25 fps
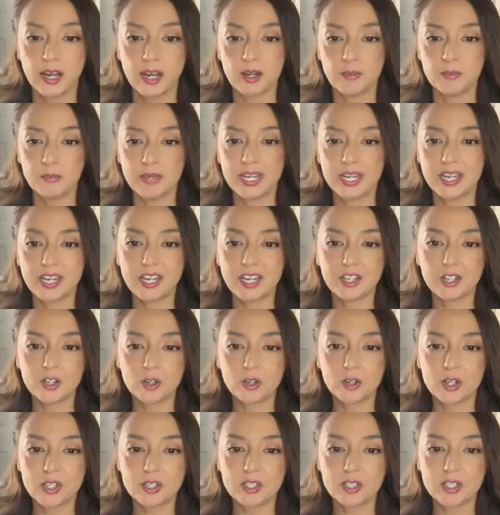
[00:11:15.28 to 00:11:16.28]
And it
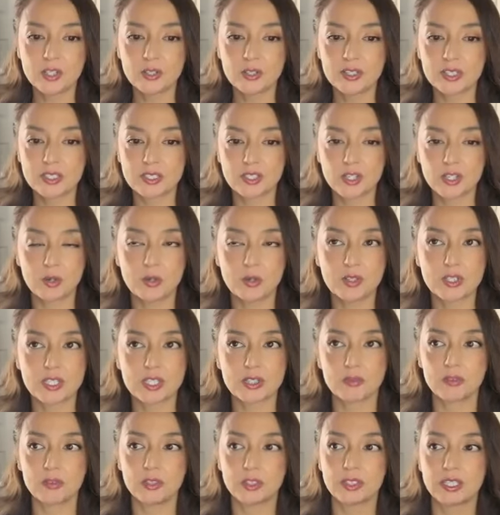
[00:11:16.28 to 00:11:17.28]
encourages you
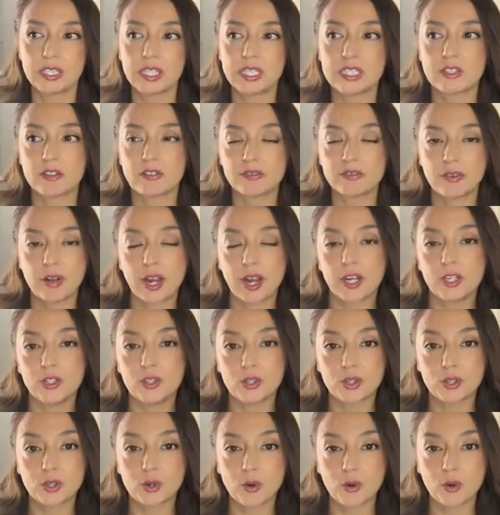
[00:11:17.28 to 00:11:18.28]
to really
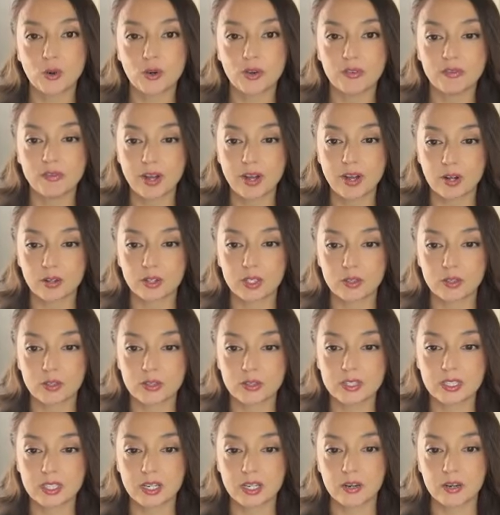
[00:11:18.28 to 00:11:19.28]
define your core
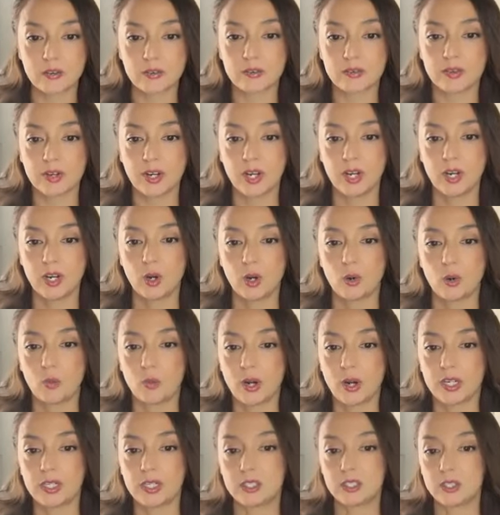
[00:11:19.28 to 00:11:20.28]
values of
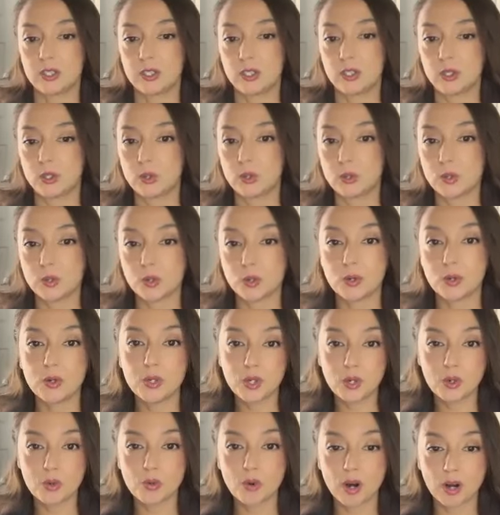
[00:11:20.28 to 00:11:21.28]

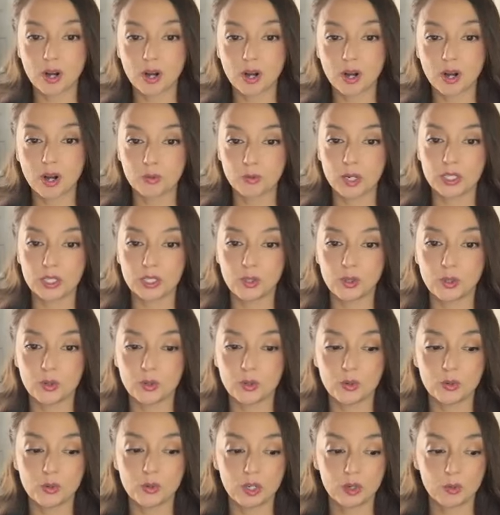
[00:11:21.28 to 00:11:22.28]
who you are and
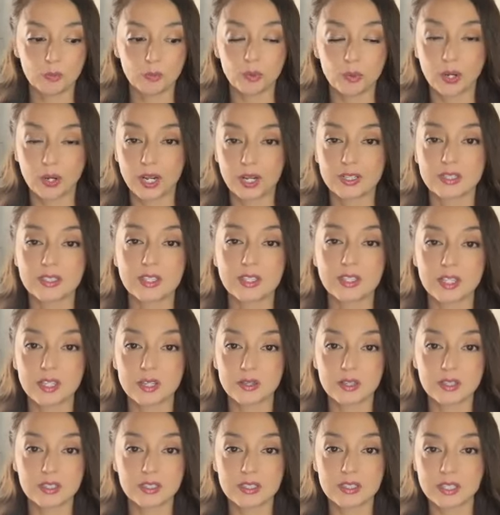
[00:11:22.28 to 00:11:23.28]
what you bring to
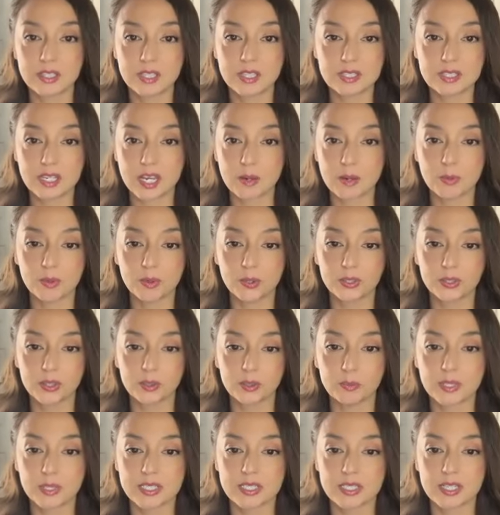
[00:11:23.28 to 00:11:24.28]
the table
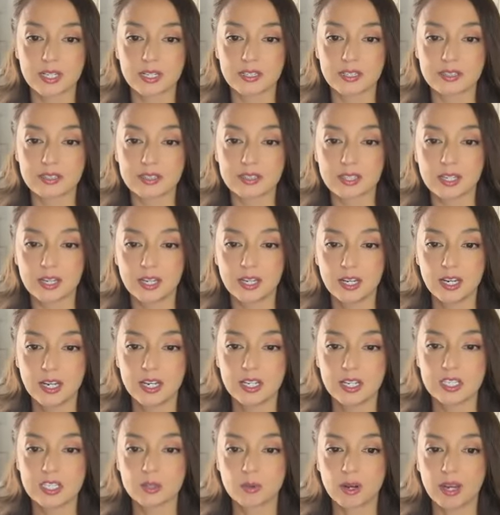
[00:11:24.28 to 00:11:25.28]
in your business.
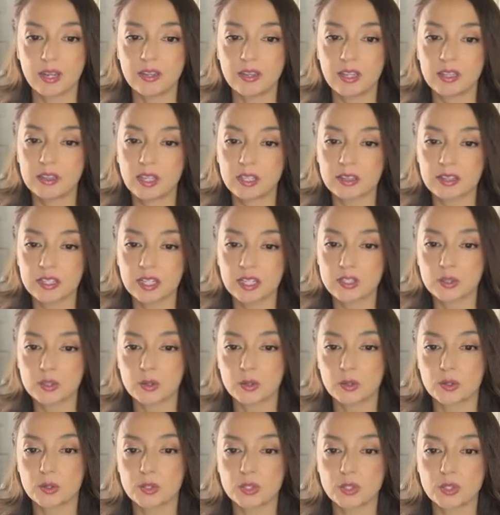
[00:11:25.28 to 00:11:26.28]
So I think that
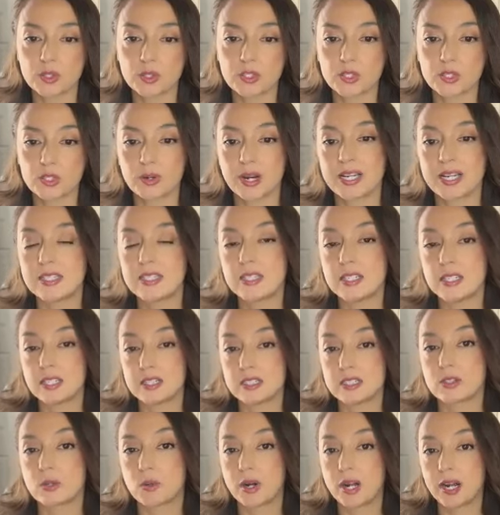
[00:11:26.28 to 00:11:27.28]
that's crucial to
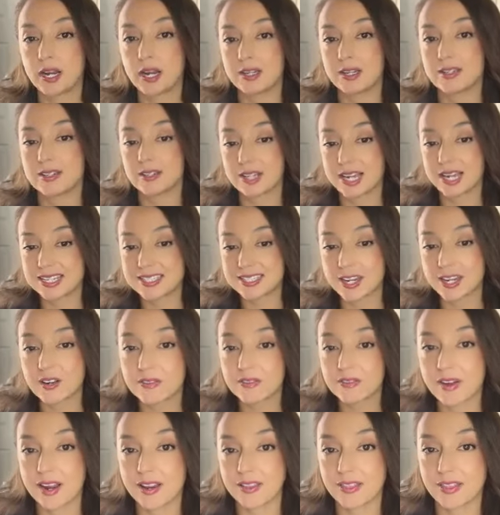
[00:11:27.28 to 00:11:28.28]

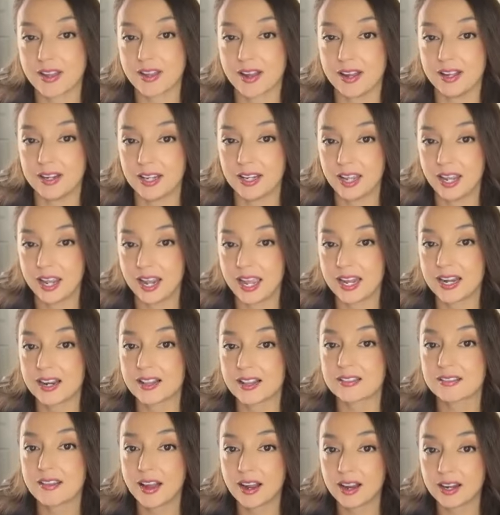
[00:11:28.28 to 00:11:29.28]
identify that and
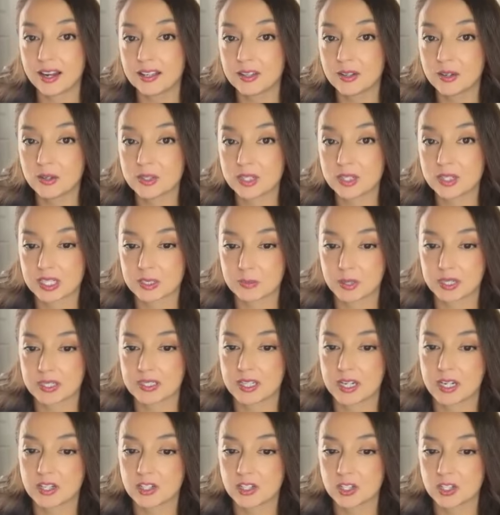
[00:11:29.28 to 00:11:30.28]
align those
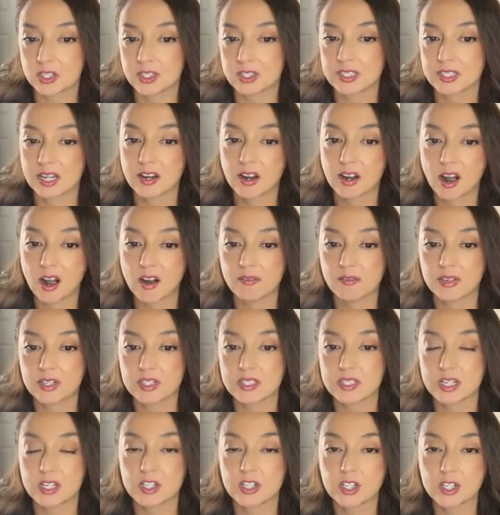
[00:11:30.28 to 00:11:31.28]
expectations and
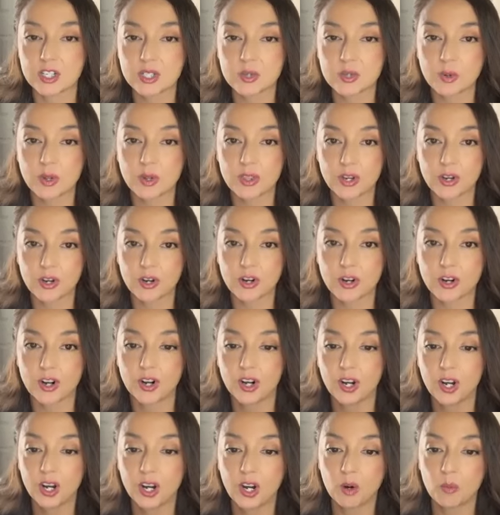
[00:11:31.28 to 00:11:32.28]
conversations with
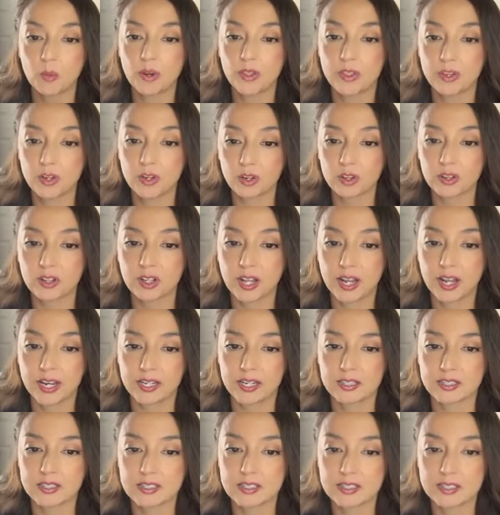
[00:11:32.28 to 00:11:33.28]
your
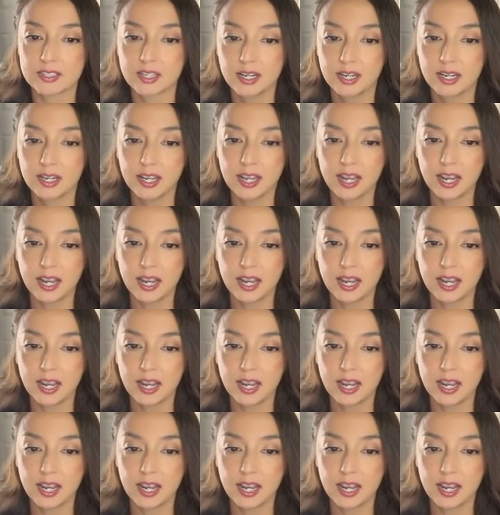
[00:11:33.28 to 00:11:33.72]
clients.